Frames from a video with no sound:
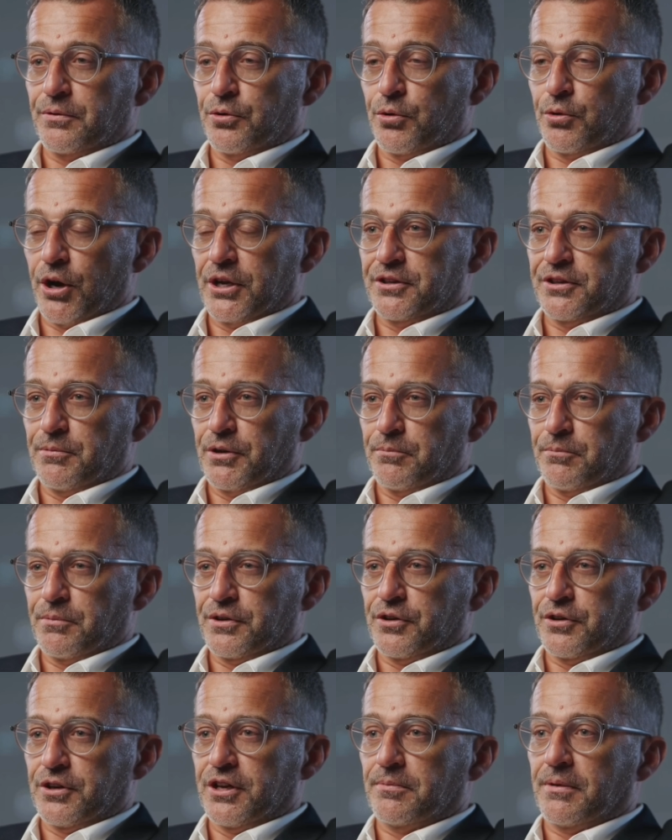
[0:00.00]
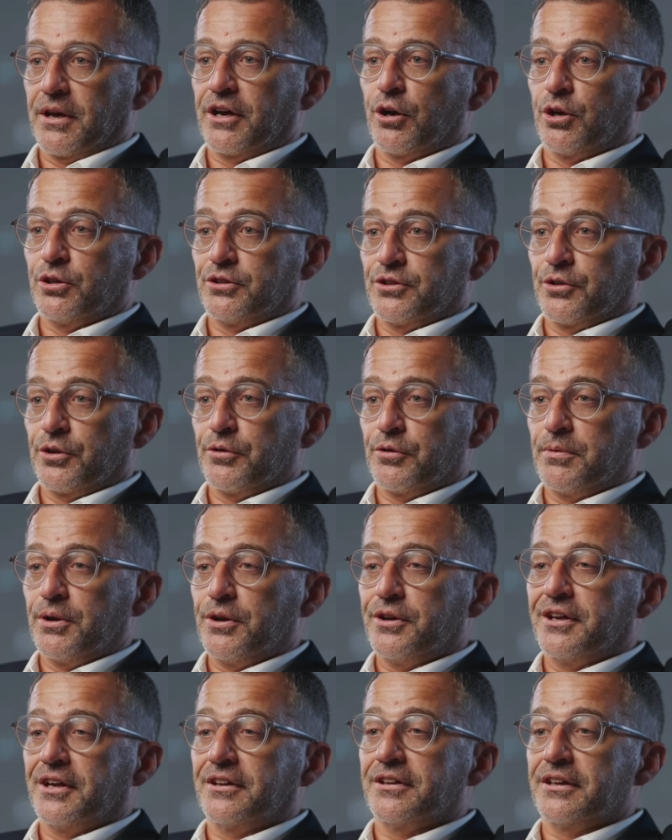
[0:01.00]
Quantum computing may also
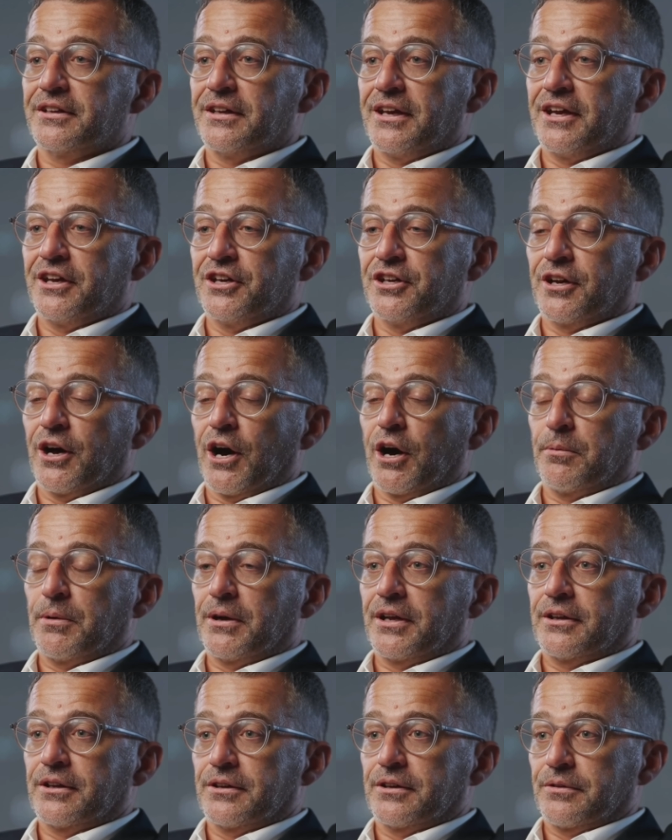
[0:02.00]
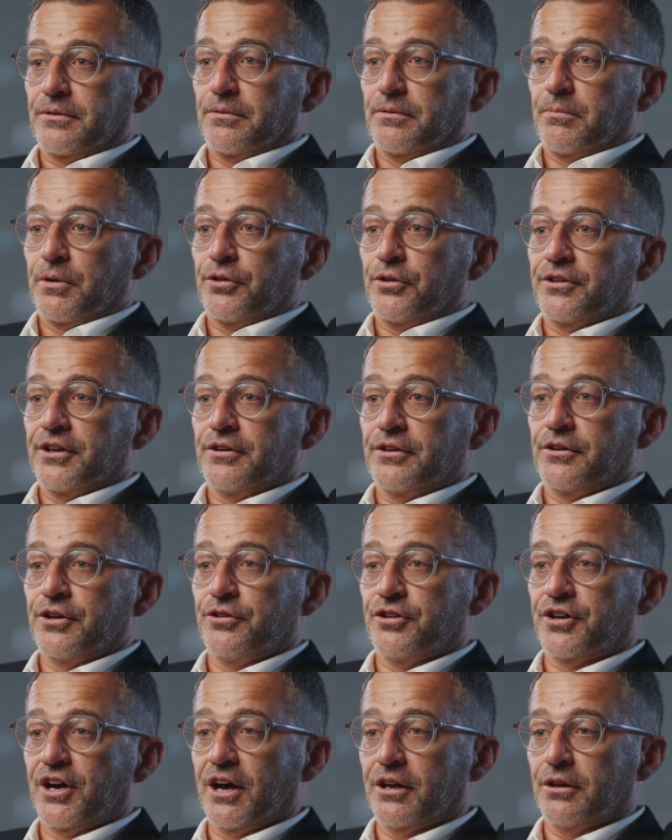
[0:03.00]
emerge as a niche topic, posing
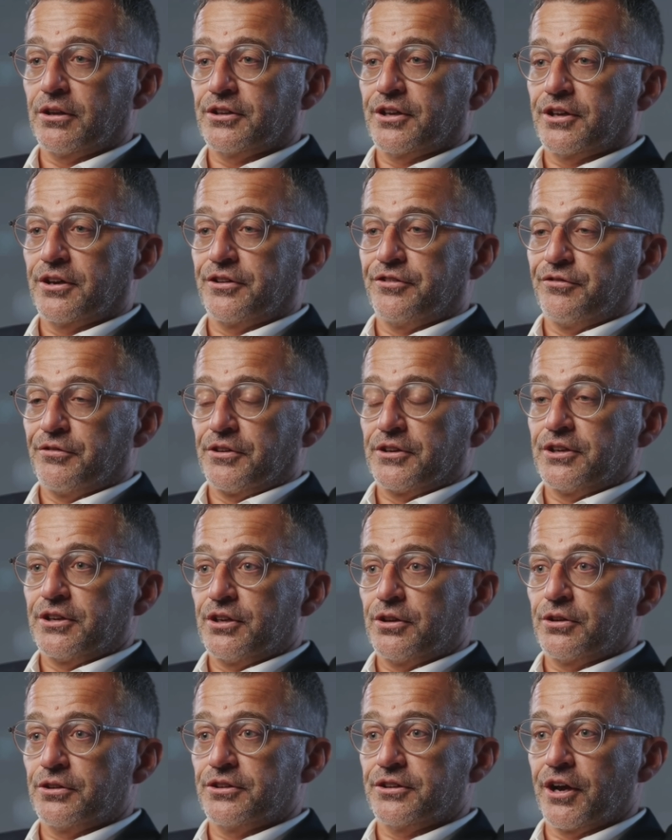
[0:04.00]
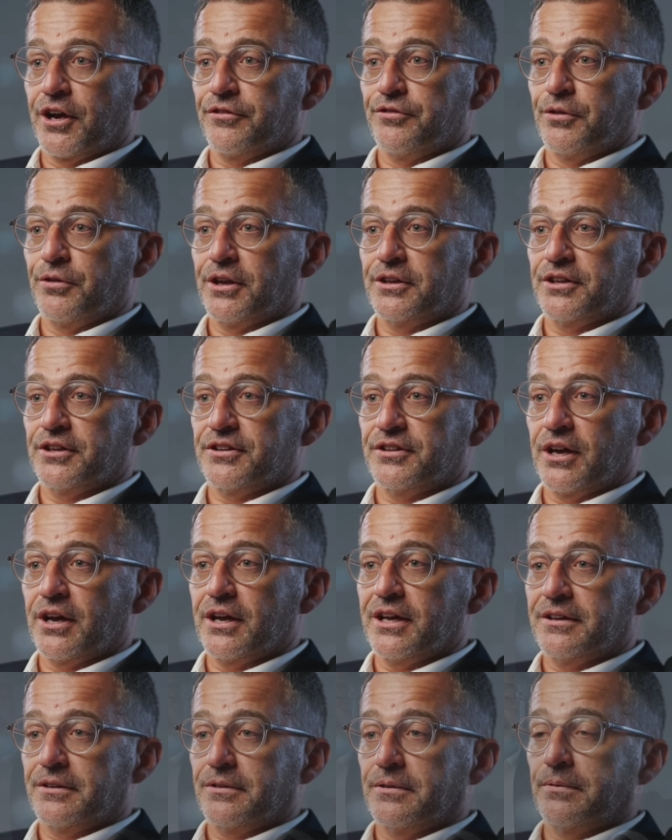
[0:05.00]
new challenges for secure software
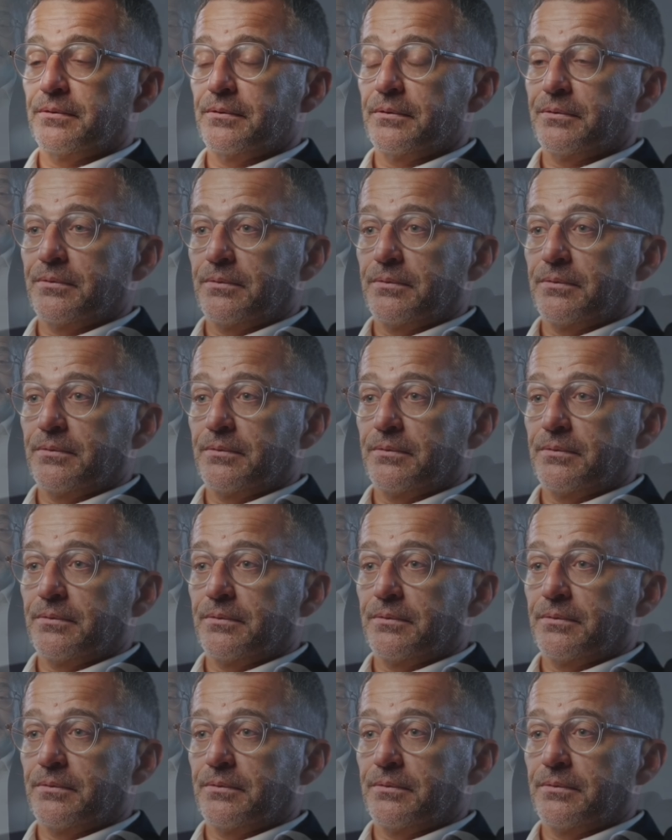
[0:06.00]
design.